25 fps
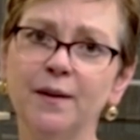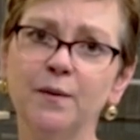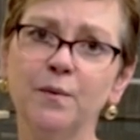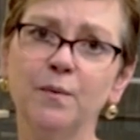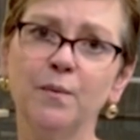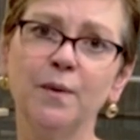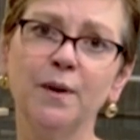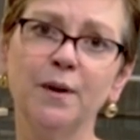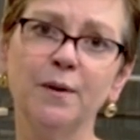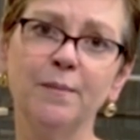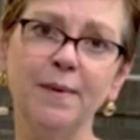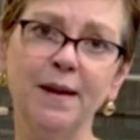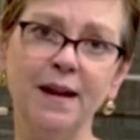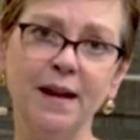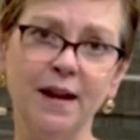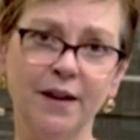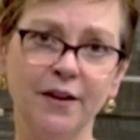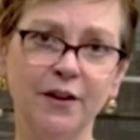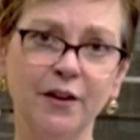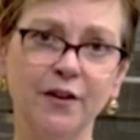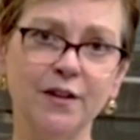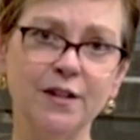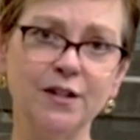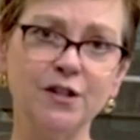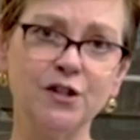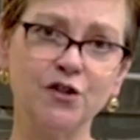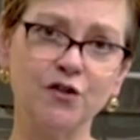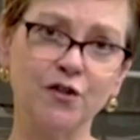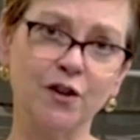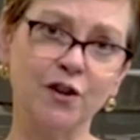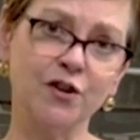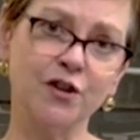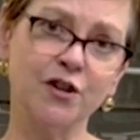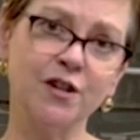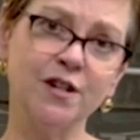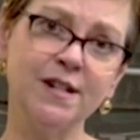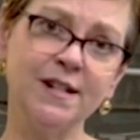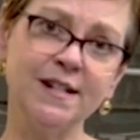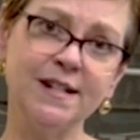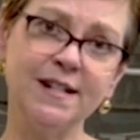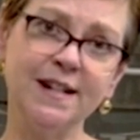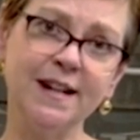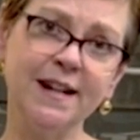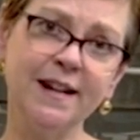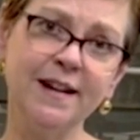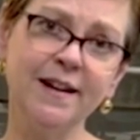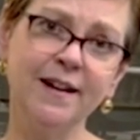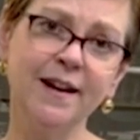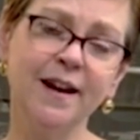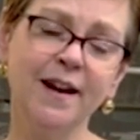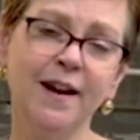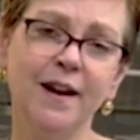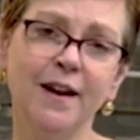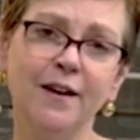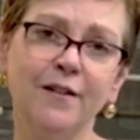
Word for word: It will be on your instruction sheet